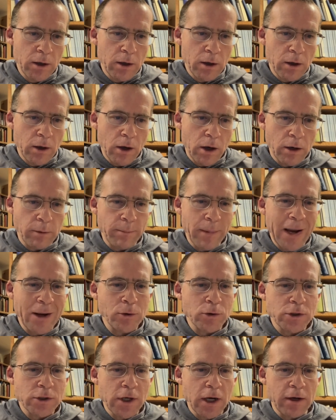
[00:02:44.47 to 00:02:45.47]
On
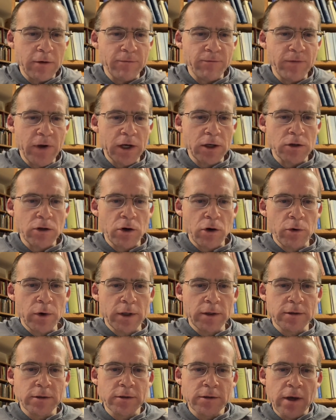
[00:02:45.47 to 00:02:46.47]
Mount St. Victor
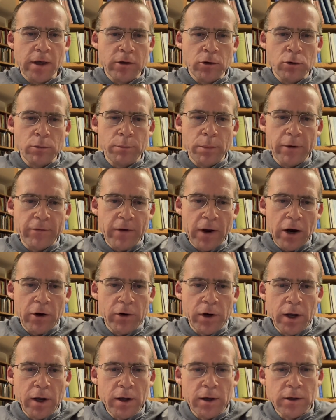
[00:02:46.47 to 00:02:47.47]
in southern
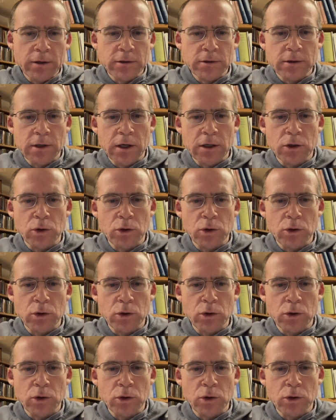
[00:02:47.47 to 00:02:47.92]
Bavaria, St.